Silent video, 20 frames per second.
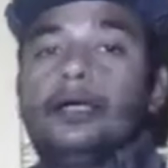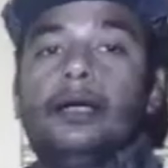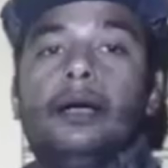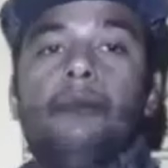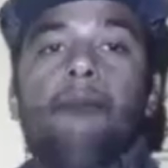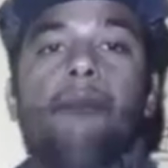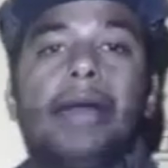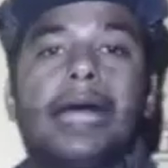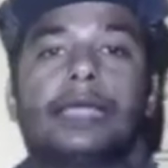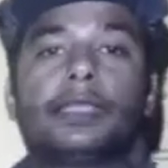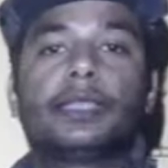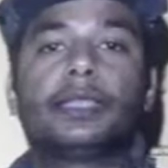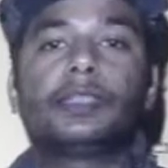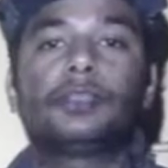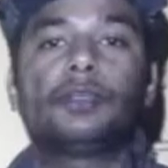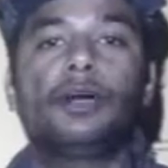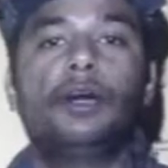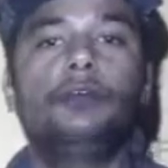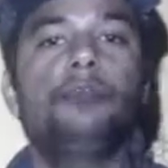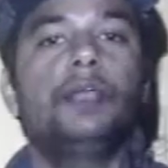methods
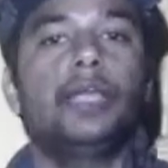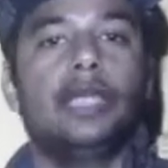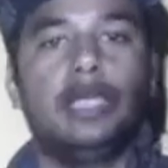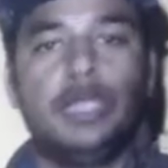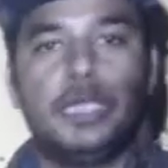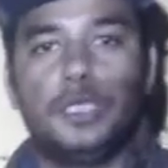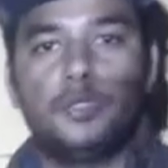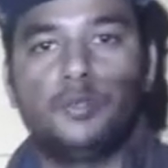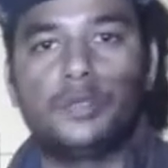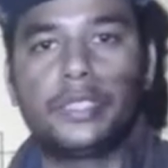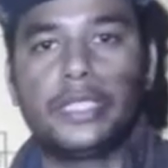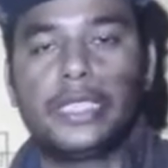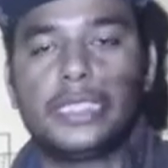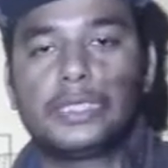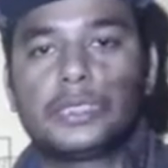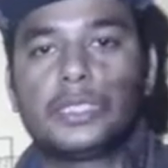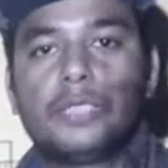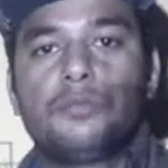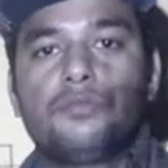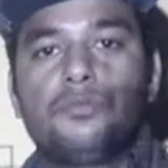of
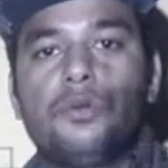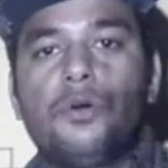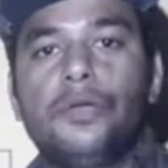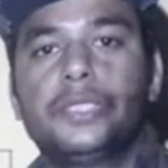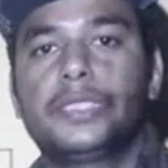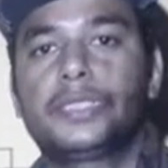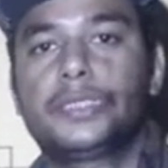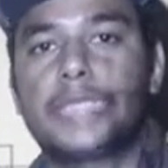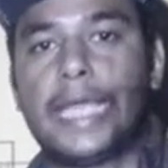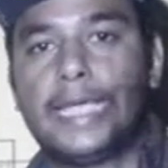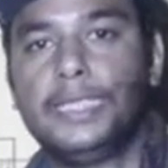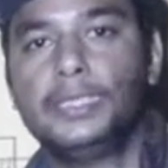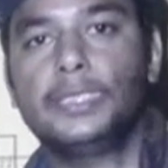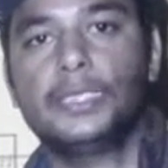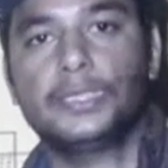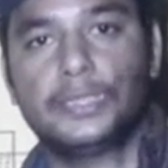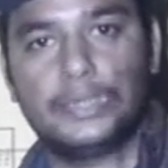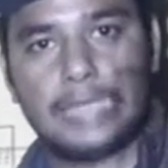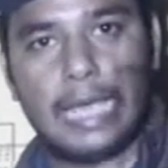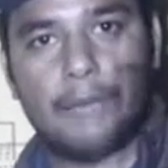elutriation for size
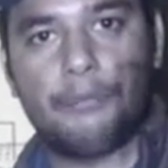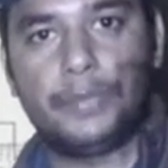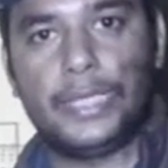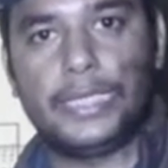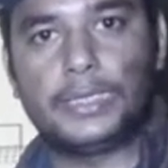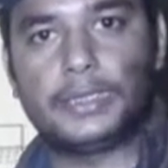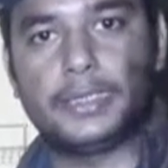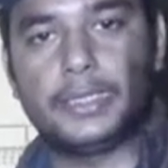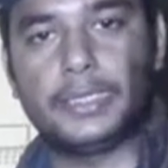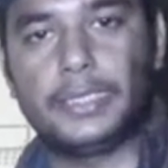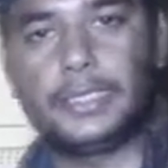separation.